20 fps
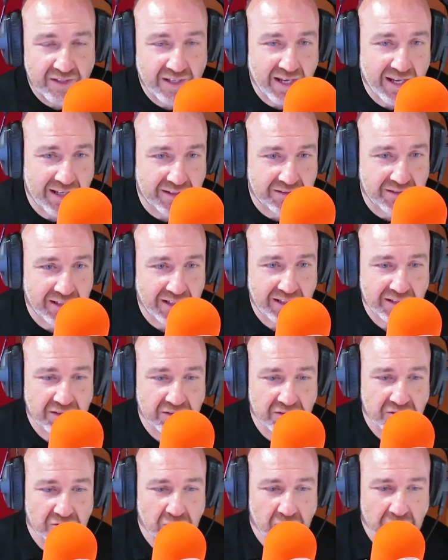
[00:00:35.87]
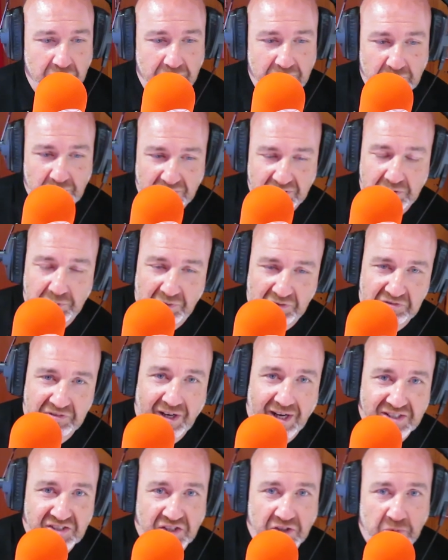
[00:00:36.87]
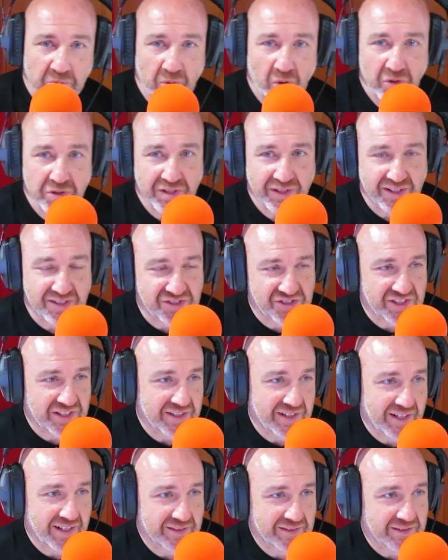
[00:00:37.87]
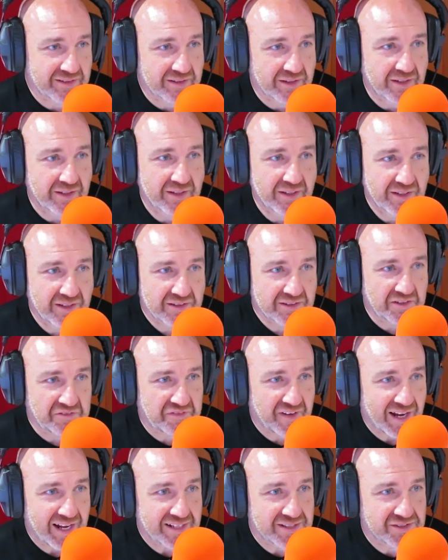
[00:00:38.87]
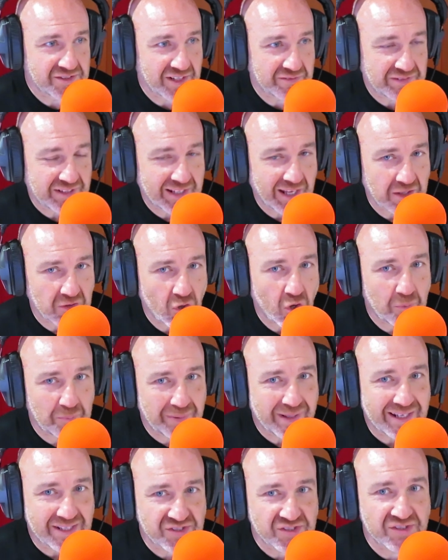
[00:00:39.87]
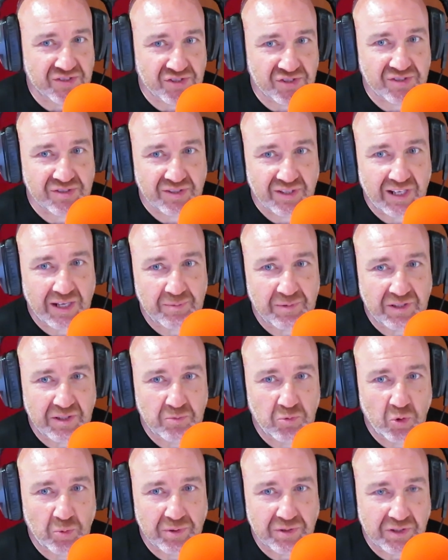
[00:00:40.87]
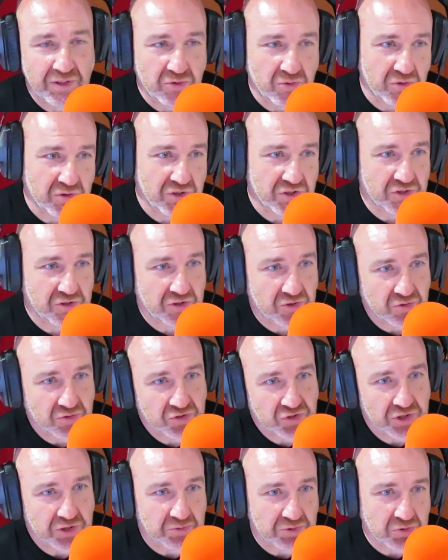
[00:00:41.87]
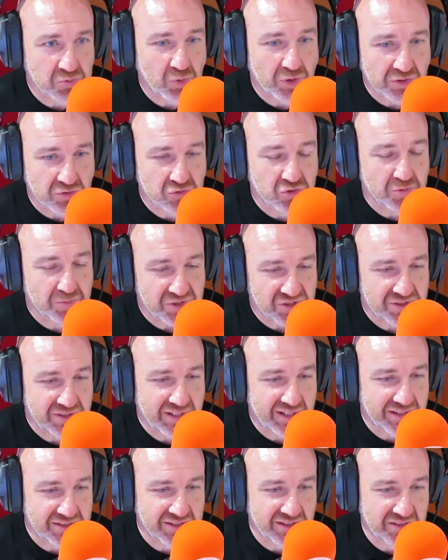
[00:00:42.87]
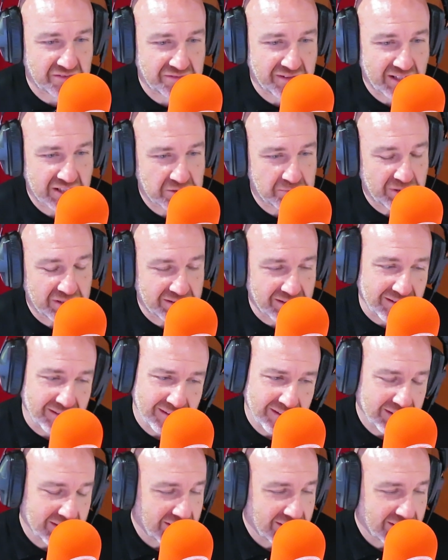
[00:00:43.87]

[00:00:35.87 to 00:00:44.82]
Yeah. They were fragile, Paul. You could see that. The fans haven't got a lot of patience at the moment. As soon as there was one or two mistakes and the fans made their